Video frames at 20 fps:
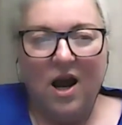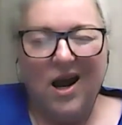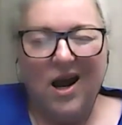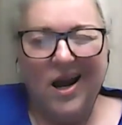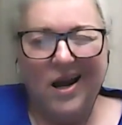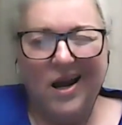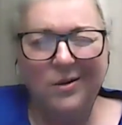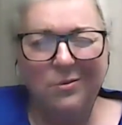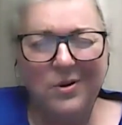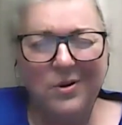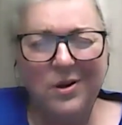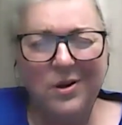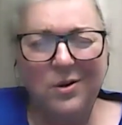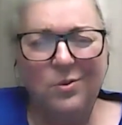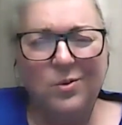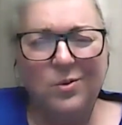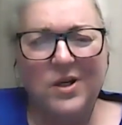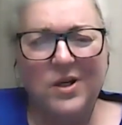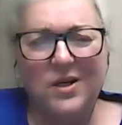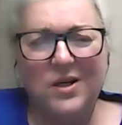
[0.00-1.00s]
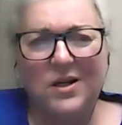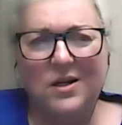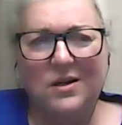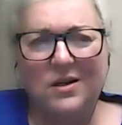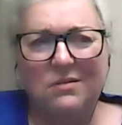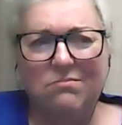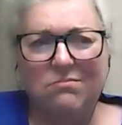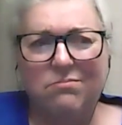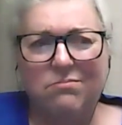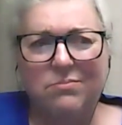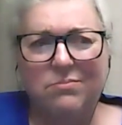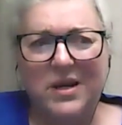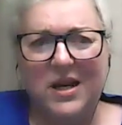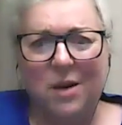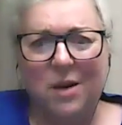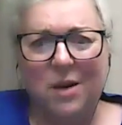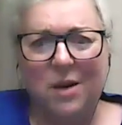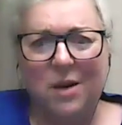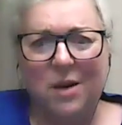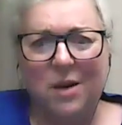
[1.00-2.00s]
I really want to
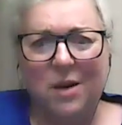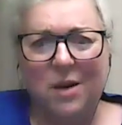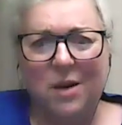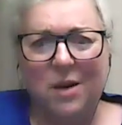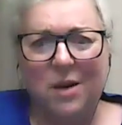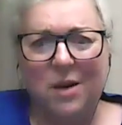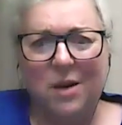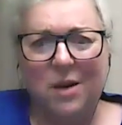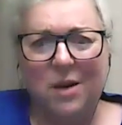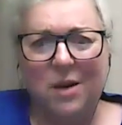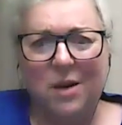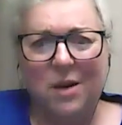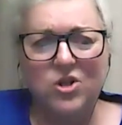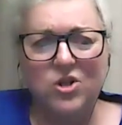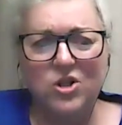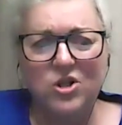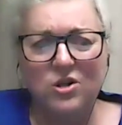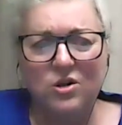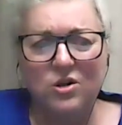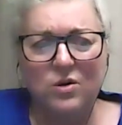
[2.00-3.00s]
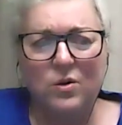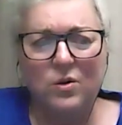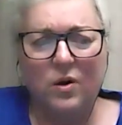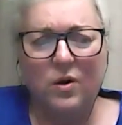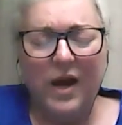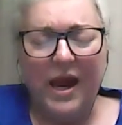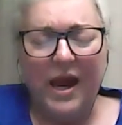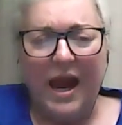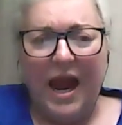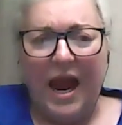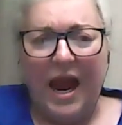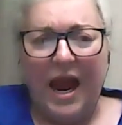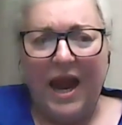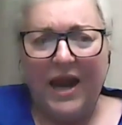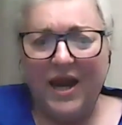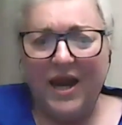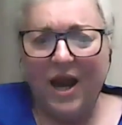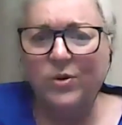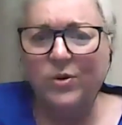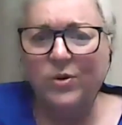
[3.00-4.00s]
become a virtual expert too, and
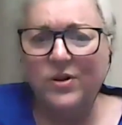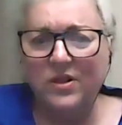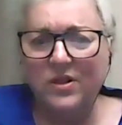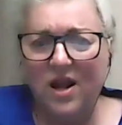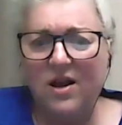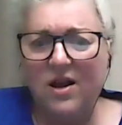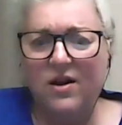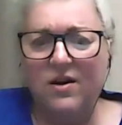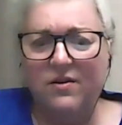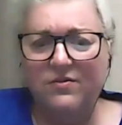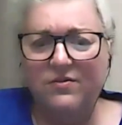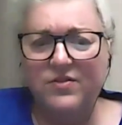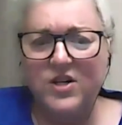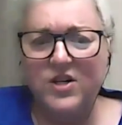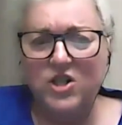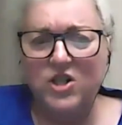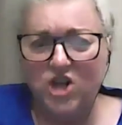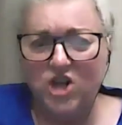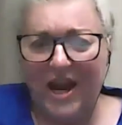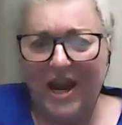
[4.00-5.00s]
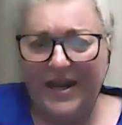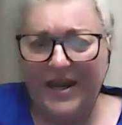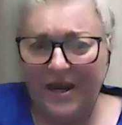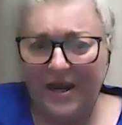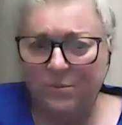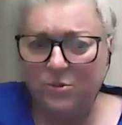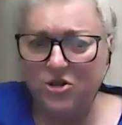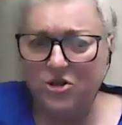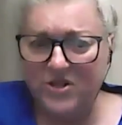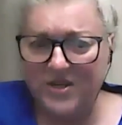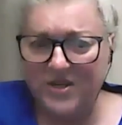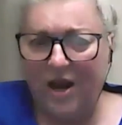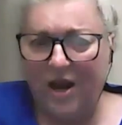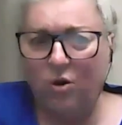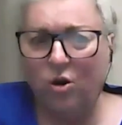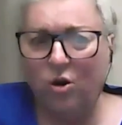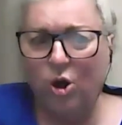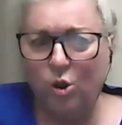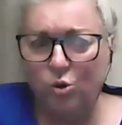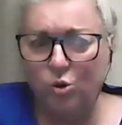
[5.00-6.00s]
I would love the jackhammer style
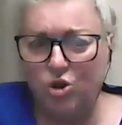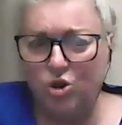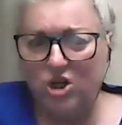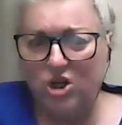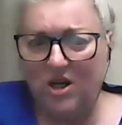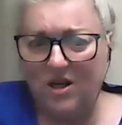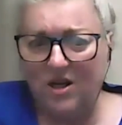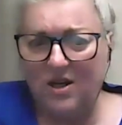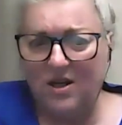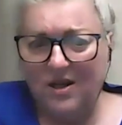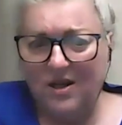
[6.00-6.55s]
coaching,